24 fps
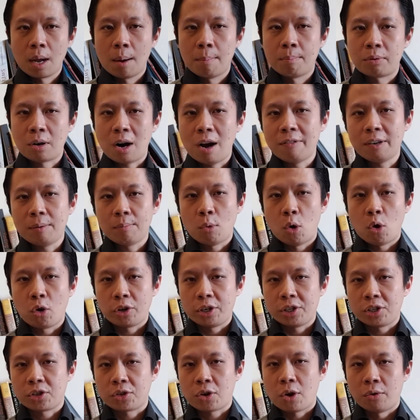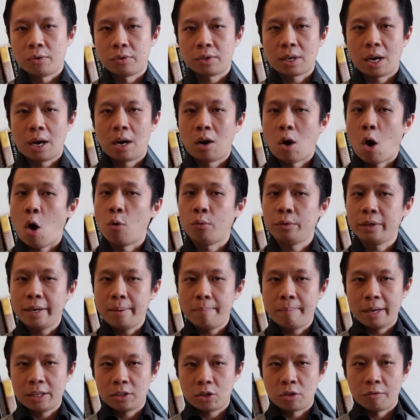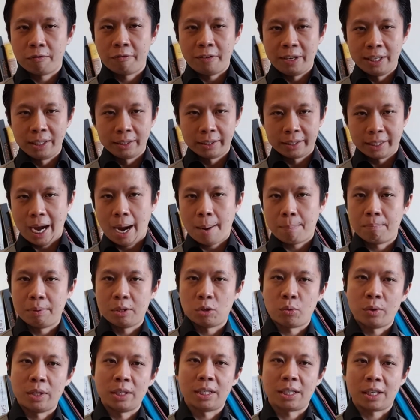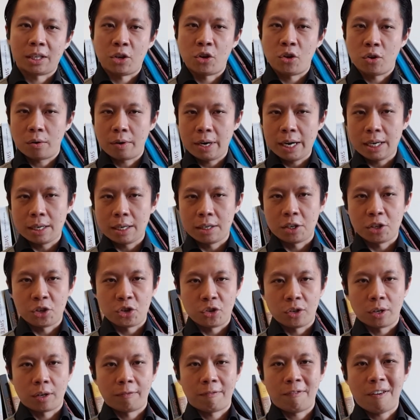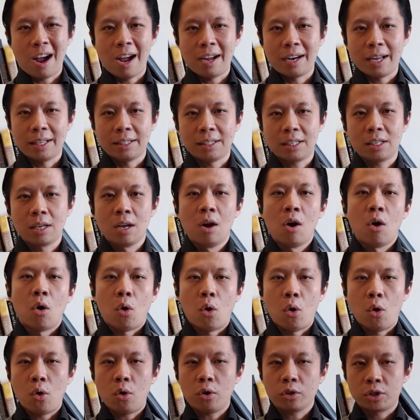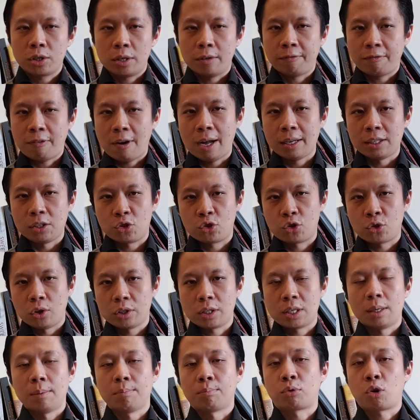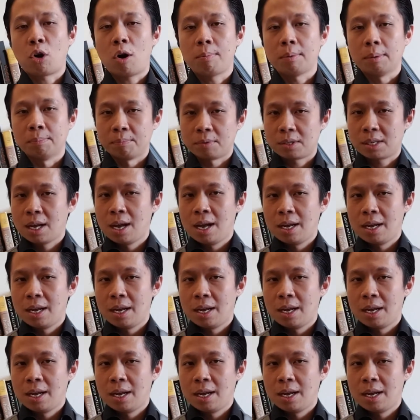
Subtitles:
Private mortgage loans are only meant to fill the gap between securing additional finance or to fund short-term problems,